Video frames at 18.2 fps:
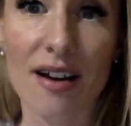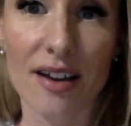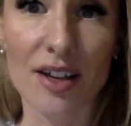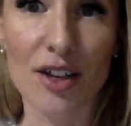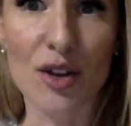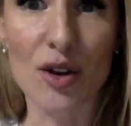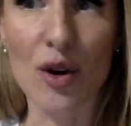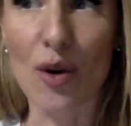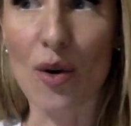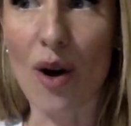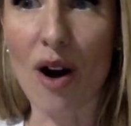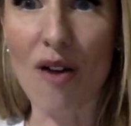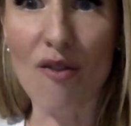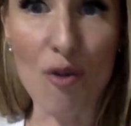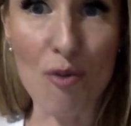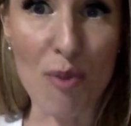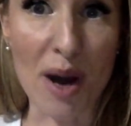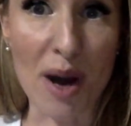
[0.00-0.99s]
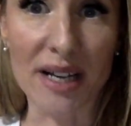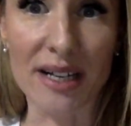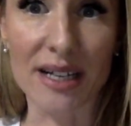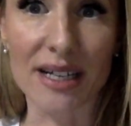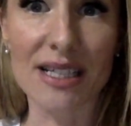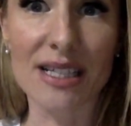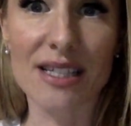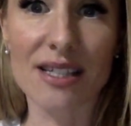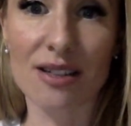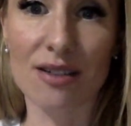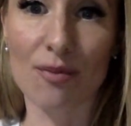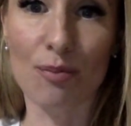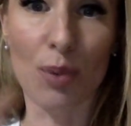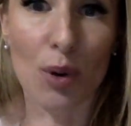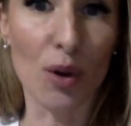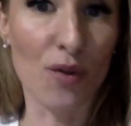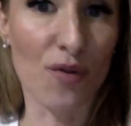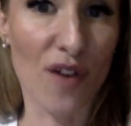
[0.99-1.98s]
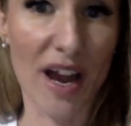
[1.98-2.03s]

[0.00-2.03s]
you know, of abundance, both